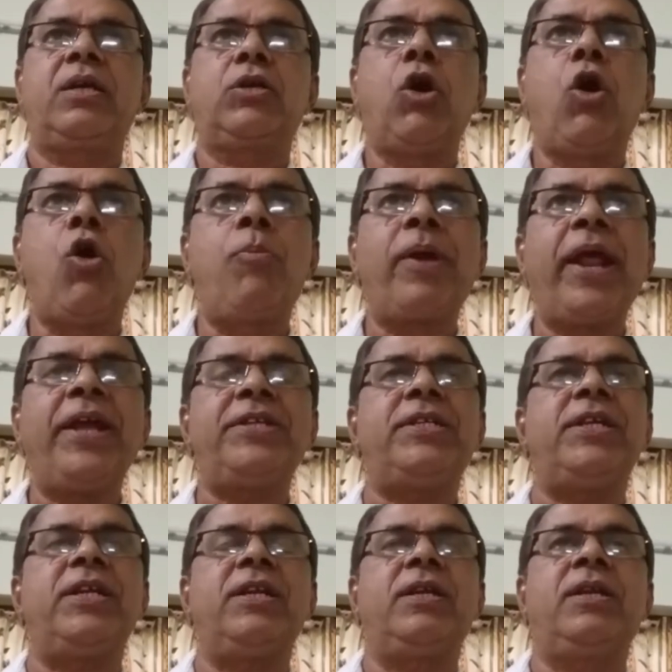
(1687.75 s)

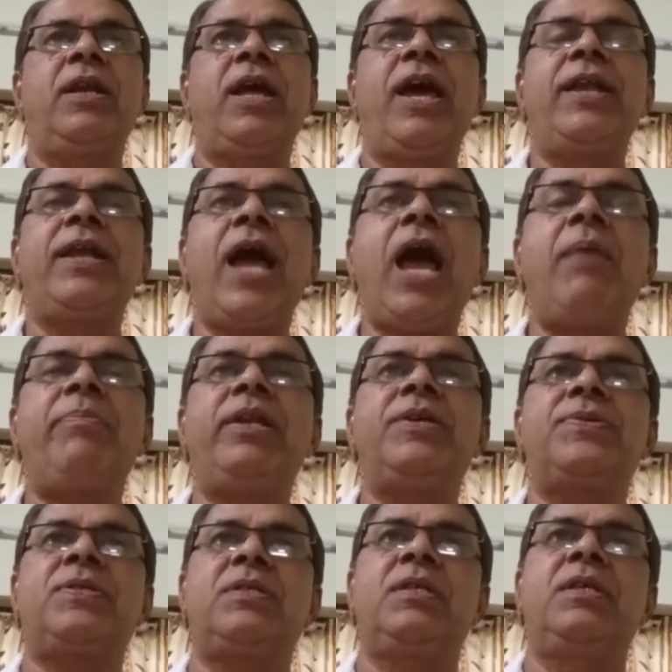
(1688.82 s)
cooperation and
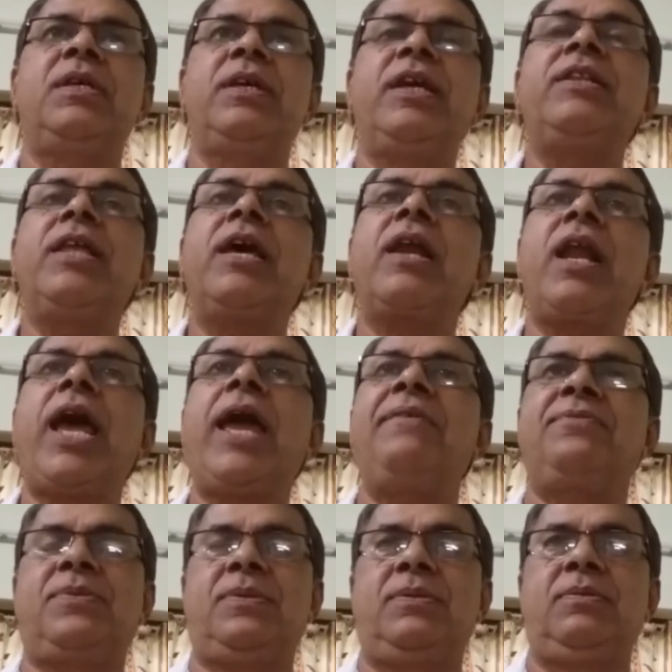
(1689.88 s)
happiness in their
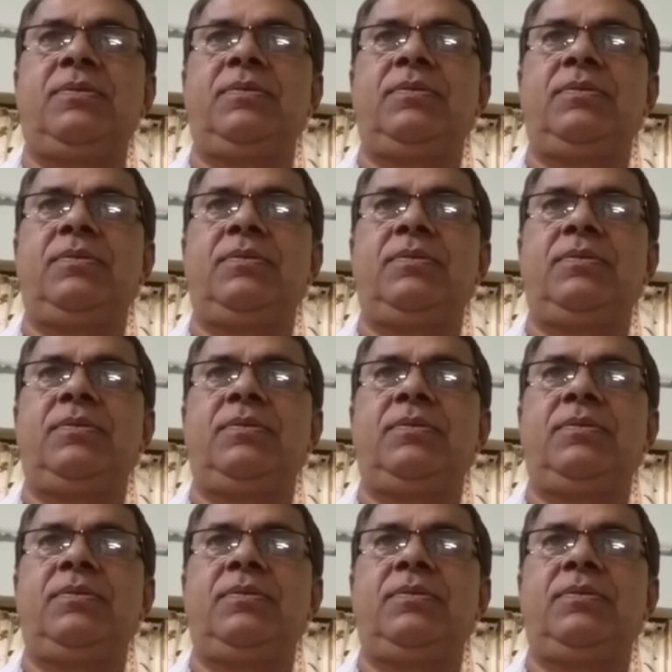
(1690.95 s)
lives.